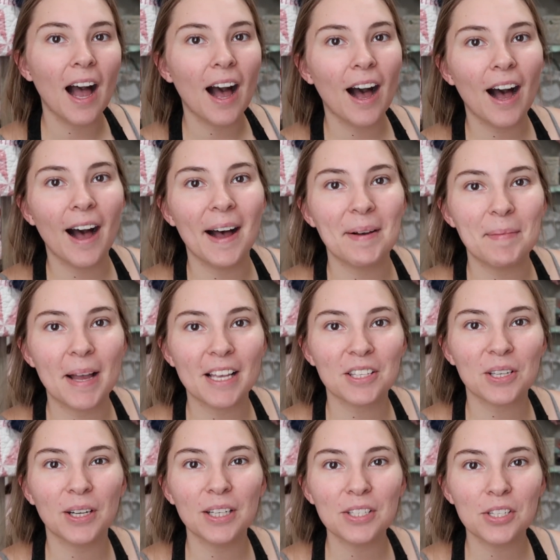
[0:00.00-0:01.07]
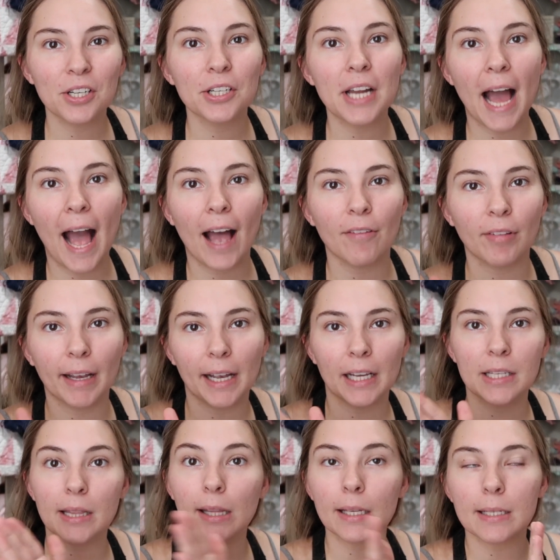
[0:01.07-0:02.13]
Has caused her to have like
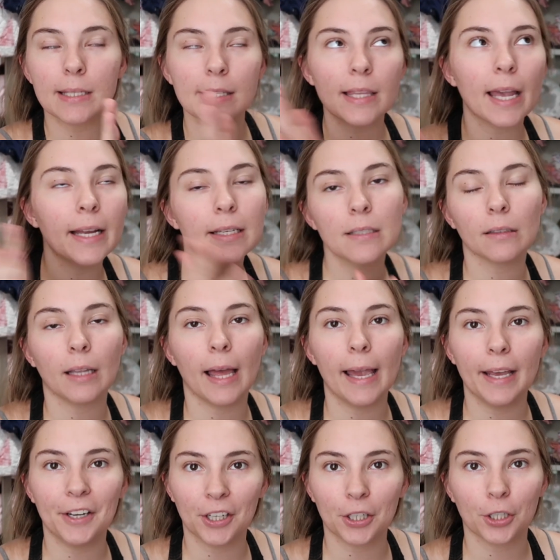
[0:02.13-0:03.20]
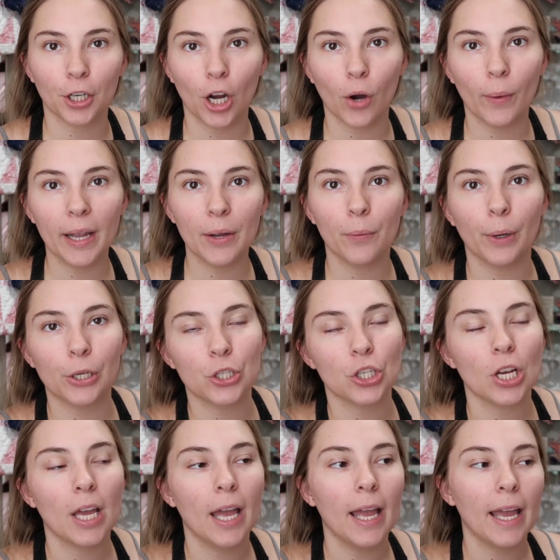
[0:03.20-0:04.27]
a slight delay in her growing,
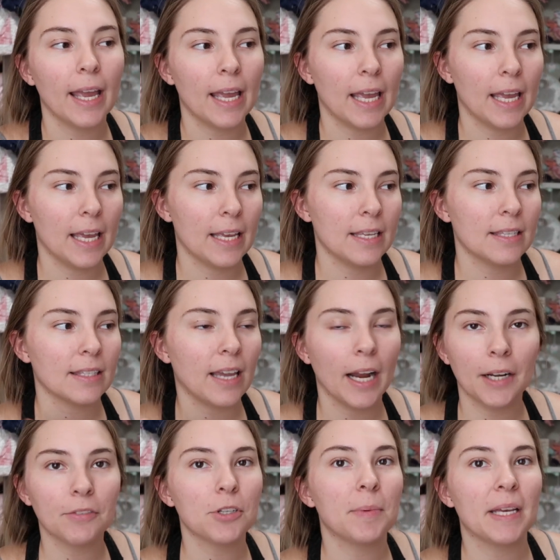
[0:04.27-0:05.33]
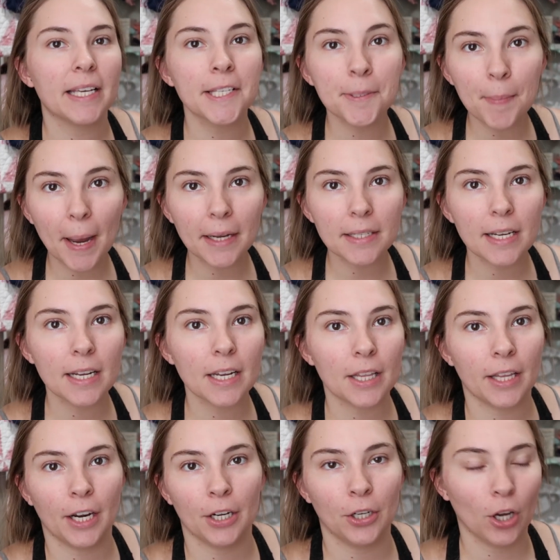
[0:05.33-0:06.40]
which is kind of to be
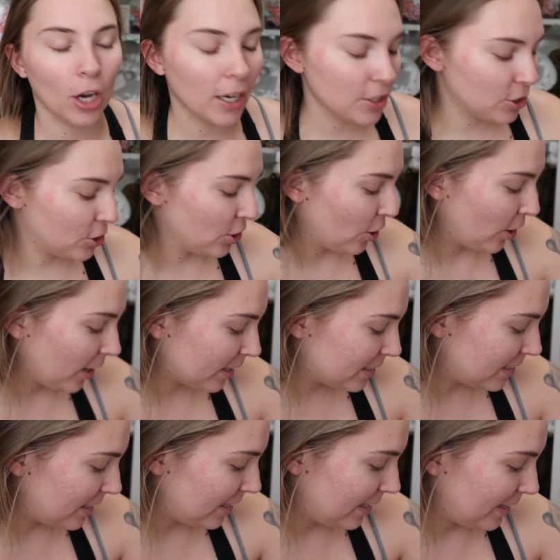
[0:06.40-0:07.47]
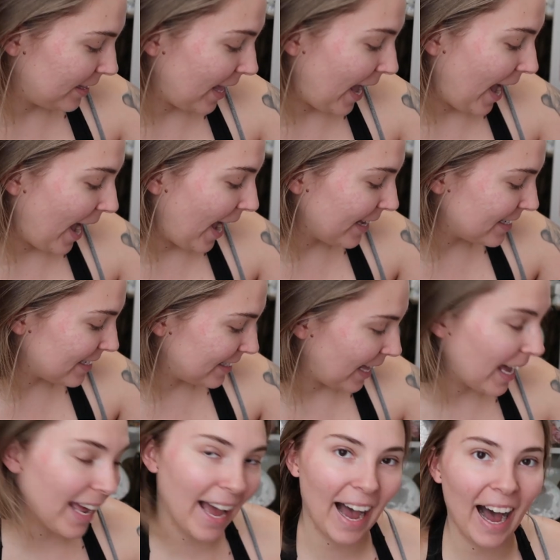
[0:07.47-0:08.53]
expected. They're not shocked that
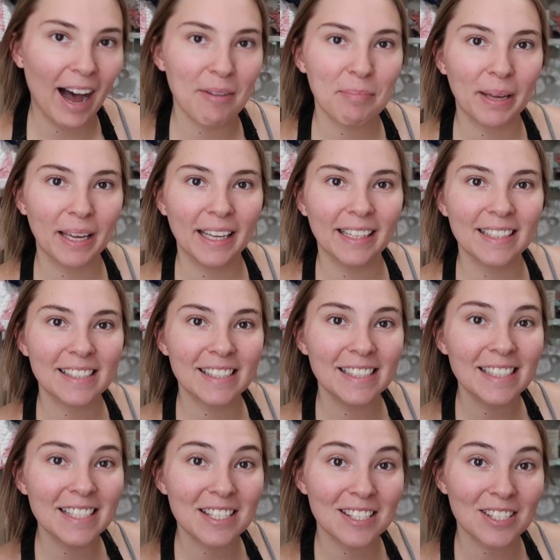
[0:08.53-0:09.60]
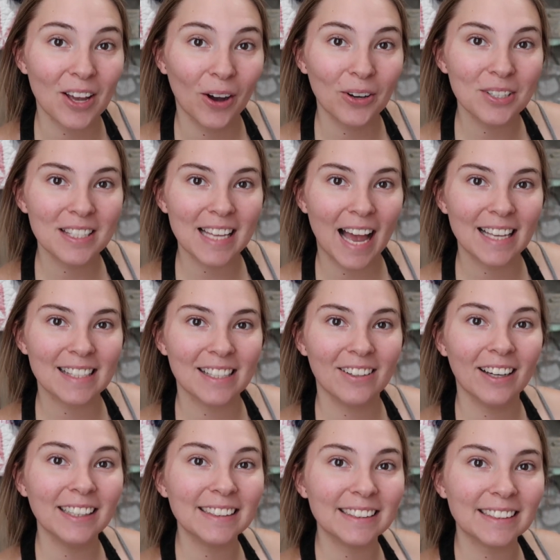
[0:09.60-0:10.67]
that happened. She is so sassy. You
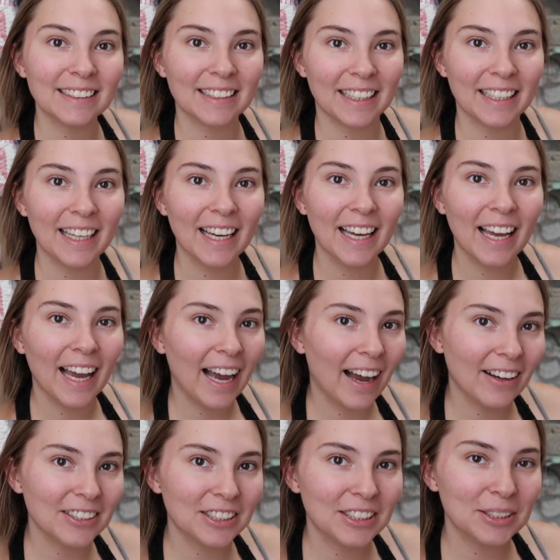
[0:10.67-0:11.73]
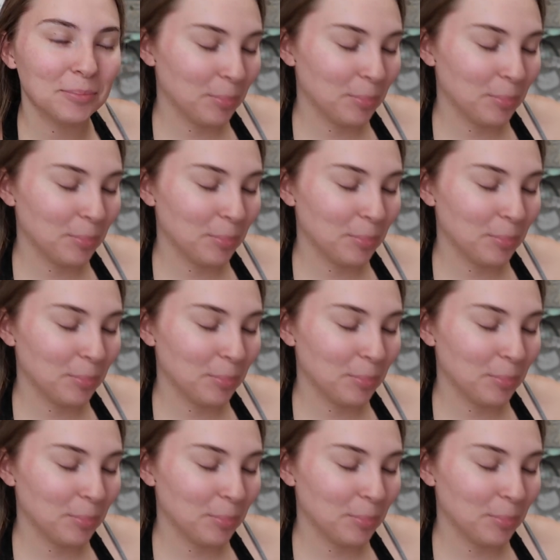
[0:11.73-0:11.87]
guys see how she's